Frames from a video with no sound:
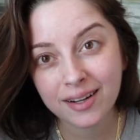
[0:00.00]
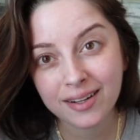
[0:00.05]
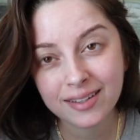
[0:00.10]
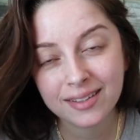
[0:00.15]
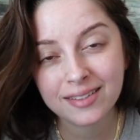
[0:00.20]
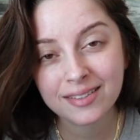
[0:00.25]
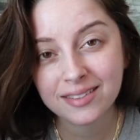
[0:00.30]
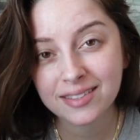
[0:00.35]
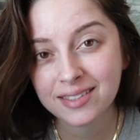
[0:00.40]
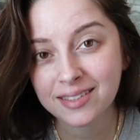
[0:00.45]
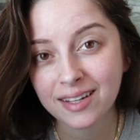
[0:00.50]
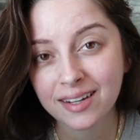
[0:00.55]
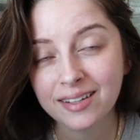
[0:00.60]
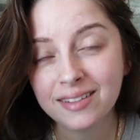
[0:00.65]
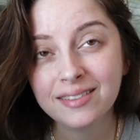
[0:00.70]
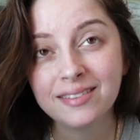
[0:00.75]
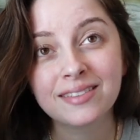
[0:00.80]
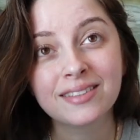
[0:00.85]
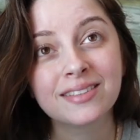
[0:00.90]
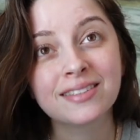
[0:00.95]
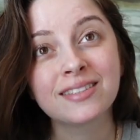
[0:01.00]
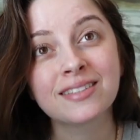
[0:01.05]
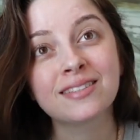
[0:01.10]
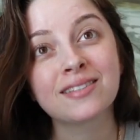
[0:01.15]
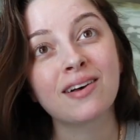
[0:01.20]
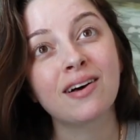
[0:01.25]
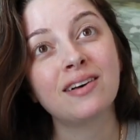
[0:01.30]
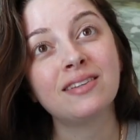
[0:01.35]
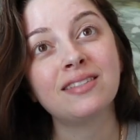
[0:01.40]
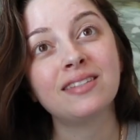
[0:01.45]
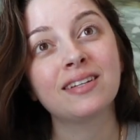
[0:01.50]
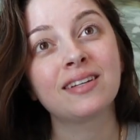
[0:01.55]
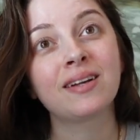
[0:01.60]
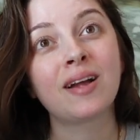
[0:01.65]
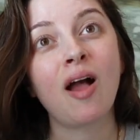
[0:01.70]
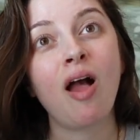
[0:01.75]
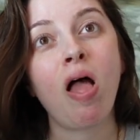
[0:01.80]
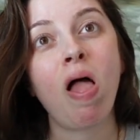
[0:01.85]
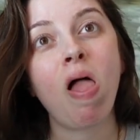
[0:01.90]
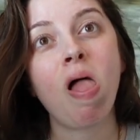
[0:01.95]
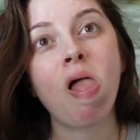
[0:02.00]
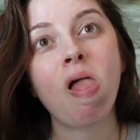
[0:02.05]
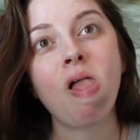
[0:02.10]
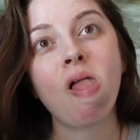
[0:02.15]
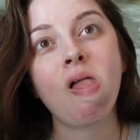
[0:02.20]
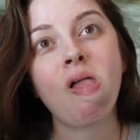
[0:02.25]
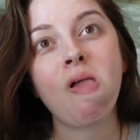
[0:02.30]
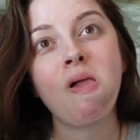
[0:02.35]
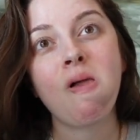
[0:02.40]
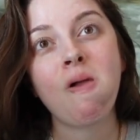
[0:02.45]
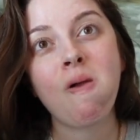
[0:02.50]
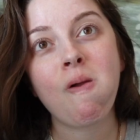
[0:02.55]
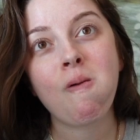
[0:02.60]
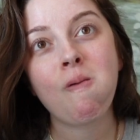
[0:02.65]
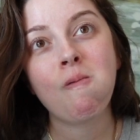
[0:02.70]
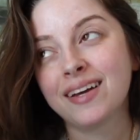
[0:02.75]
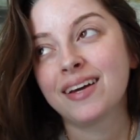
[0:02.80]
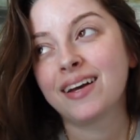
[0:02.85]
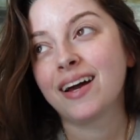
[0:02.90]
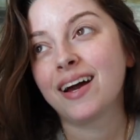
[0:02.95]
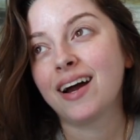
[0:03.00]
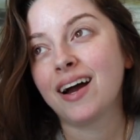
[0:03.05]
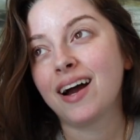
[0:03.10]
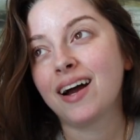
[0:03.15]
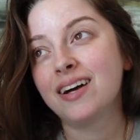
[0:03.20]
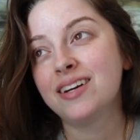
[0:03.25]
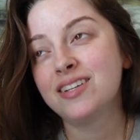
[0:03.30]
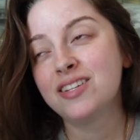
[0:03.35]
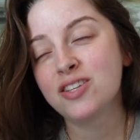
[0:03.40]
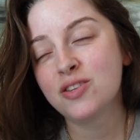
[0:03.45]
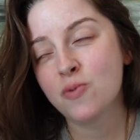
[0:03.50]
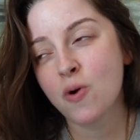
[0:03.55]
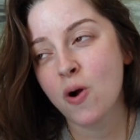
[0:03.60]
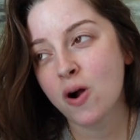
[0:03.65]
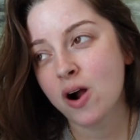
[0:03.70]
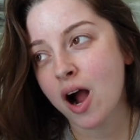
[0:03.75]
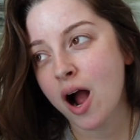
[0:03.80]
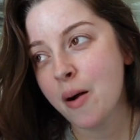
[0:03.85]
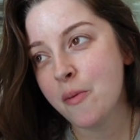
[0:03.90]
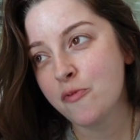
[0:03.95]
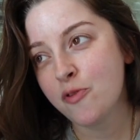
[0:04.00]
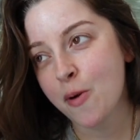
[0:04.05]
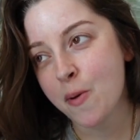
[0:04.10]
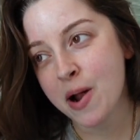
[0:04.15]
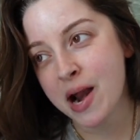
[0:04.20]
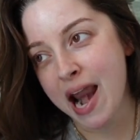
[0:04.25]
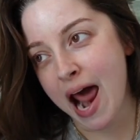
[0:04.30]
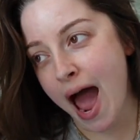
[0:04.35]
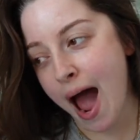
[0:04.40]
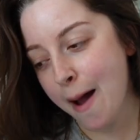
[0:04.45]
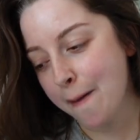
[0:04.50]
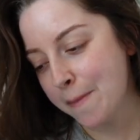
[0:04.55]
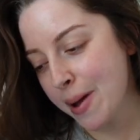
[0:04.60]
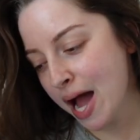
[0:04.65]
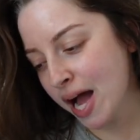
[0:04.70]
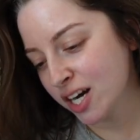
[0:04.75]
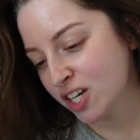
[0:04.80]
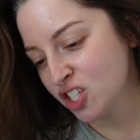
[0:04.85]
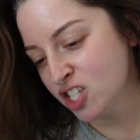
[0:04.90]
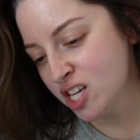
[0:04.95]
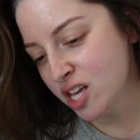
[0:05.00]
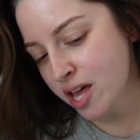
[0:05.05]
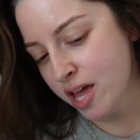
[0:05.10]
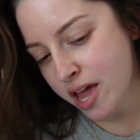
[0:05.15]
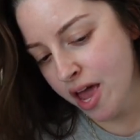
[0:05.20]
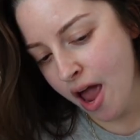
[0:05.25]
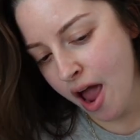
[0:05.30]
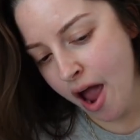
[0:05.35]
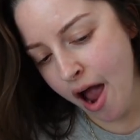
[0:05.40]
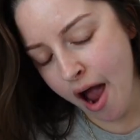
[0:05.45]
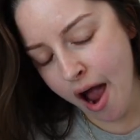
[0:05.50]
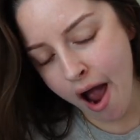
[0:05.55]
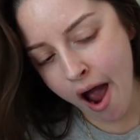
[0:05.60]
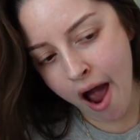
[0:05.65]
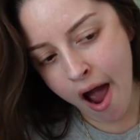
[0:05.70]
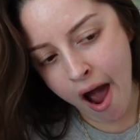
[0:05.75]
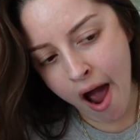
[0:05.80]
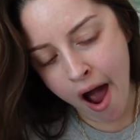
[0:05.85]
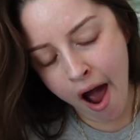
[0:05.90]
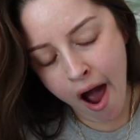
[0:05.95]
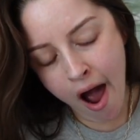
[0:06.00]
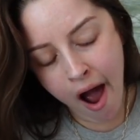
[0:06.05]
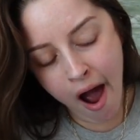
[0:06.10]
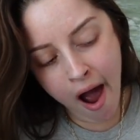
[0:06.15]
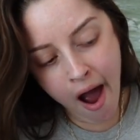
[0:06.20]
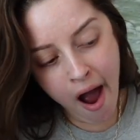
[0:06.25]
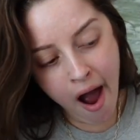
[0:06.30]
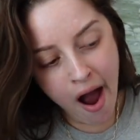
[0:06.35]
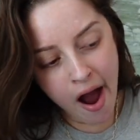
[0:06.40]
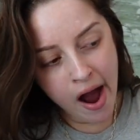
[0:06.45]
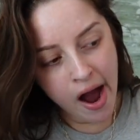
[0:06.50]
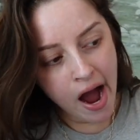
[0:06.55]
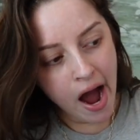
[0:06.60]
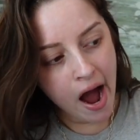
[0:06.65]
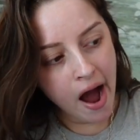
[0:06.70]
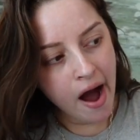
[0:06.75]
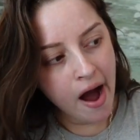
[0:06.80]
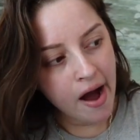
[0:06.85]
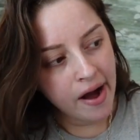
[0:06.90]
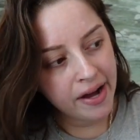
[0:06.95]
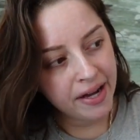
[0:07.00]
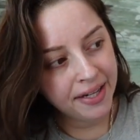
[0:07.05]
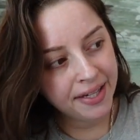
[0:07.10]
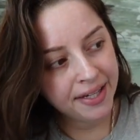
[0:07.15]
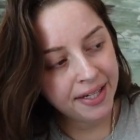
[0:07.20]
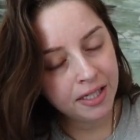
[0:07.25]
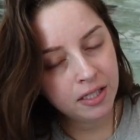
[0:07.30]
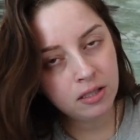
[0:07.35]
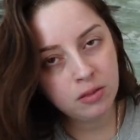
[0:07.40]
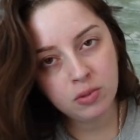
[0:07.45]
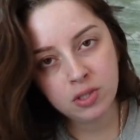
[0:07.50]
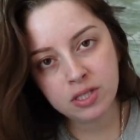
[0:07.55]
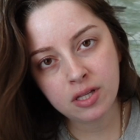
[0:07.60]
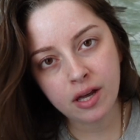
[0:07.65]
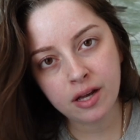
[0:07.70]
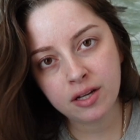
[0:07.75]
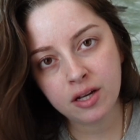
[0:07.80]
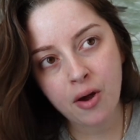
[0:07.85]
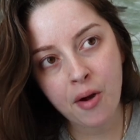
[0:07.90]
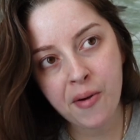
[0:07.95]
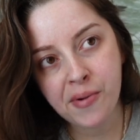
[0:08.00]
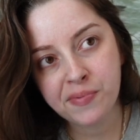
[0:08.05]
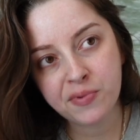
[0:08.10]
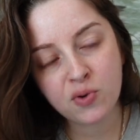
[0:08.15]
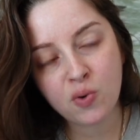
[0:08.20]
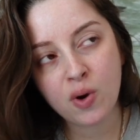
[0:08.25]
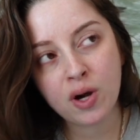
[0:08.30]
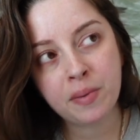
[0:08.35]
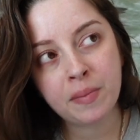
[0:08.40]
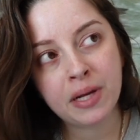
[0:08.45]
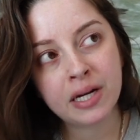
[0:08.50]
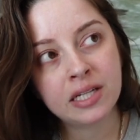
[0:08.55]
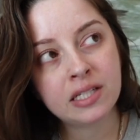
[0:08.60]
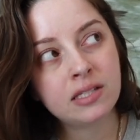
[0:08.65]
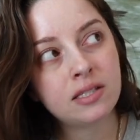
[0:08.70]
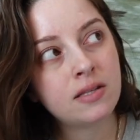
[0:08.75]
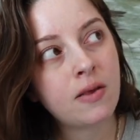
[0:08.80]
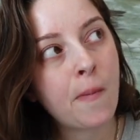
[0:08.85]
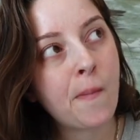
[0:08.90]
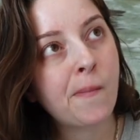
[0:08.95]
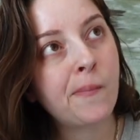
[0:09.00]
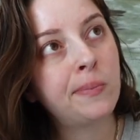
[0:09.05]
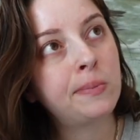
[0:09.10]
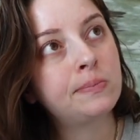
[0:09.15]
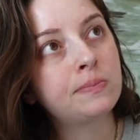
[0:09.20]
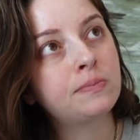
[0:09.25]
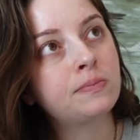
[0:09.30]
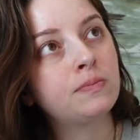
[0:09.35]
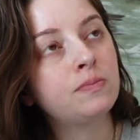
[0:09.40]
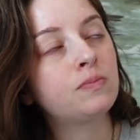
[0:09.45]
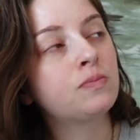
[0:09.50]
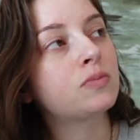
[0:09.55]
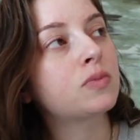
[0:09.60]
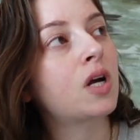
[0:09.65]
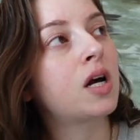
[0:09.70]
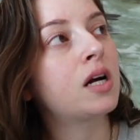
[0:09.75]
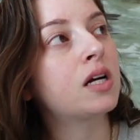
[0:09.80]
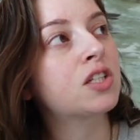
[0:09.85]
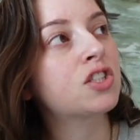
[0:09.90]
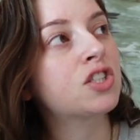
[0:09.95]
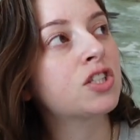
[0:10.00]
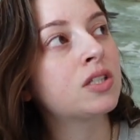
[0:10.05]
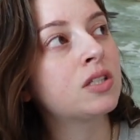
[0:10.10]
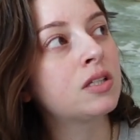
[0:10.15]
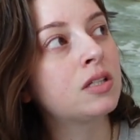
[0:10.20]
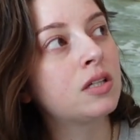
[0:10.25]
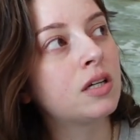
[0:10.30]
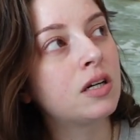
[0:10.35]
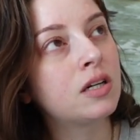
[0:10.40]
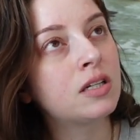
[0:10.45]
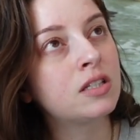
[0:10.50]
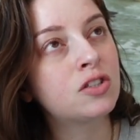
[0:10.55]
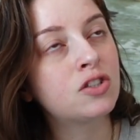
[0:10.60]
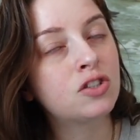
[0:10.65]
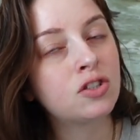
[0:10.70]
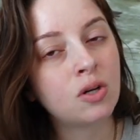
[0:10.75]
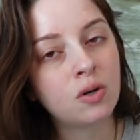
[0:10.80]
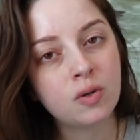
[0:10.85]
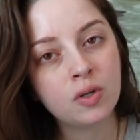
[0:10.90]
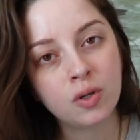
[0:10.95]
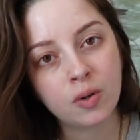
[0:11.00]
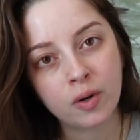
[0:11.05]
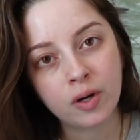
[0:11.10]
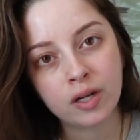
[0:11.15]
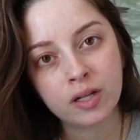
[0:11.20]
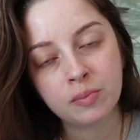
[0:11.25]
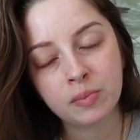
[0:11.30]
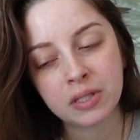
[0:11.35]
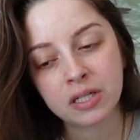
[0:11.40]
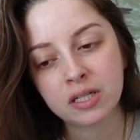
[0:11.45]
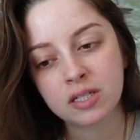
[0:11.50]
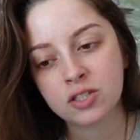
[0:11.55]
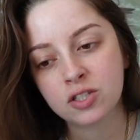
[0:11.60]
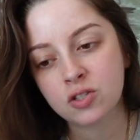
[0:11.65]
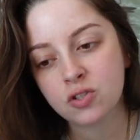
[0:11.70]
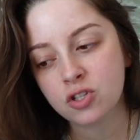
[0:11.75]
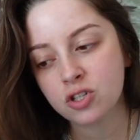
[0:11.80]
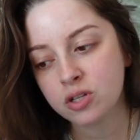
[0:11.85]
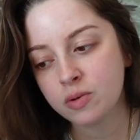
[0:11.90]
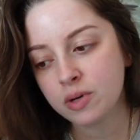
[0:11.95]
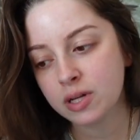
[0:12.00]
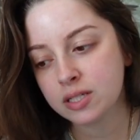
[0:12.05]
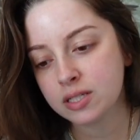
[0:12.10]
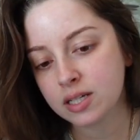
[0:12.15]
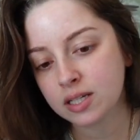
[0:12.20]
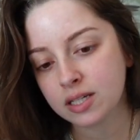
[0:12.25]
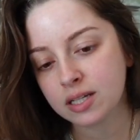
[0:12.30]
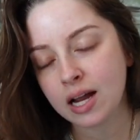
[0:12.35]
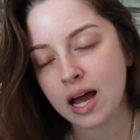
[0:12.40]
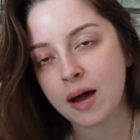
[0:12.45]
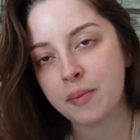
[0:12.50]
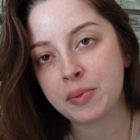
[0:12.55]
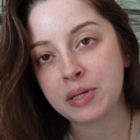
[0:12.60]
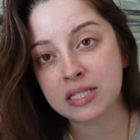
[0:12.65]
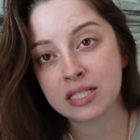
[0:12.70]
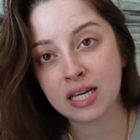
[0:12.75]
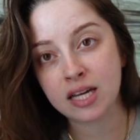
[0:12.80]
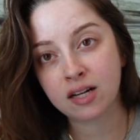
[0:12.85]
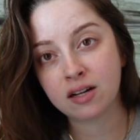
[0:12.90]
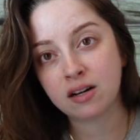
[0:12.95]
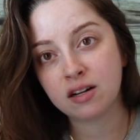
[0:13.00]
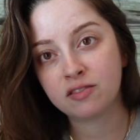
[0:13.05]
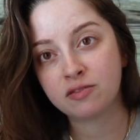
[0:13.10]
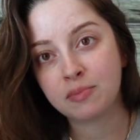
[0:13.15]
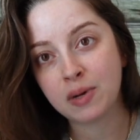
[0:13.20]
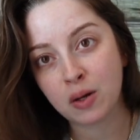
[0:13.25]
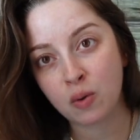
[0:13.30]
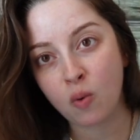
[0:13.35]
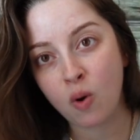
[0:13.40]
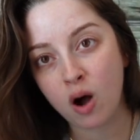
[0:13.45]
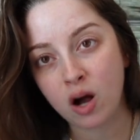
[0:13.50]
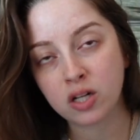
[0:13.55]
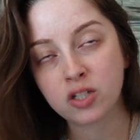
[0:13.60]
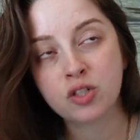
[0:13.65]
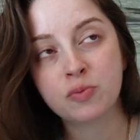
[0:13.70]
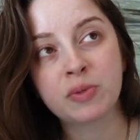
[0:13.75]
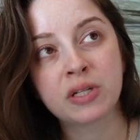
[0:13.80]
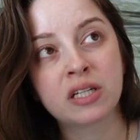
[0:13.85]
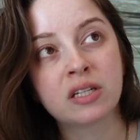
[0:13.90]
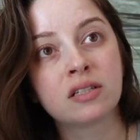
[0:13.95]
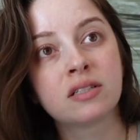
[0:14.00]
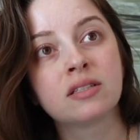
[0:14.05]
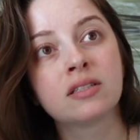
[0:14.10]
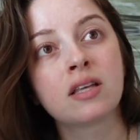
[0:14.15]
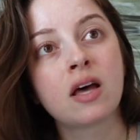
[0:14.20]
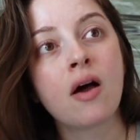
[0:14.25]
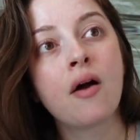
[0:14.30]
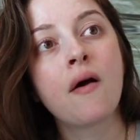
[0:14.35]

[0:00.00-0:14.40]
The sun is exhausting. I just woke up from a nap, actually. It was like 20 minutes. It's so annoying because usually when I take a nap, I take off my watch because